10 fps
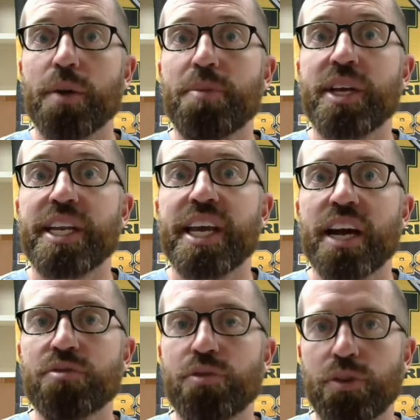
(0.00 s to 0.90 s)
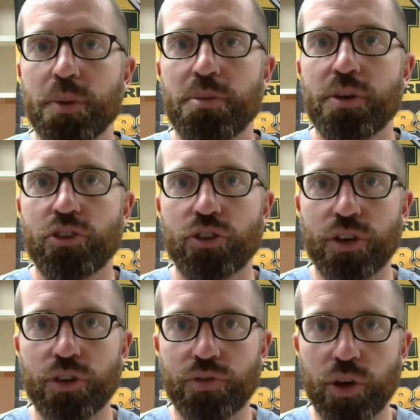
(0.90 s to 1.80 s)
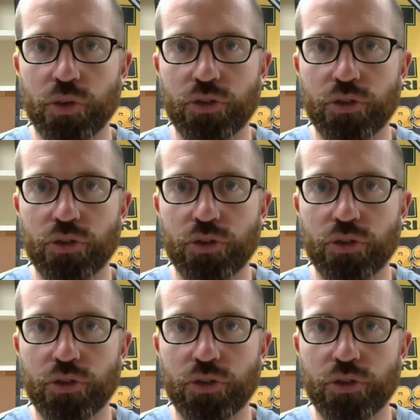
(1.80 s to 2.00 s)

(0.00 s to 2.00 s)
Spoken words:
a PDF from a picture on your phone.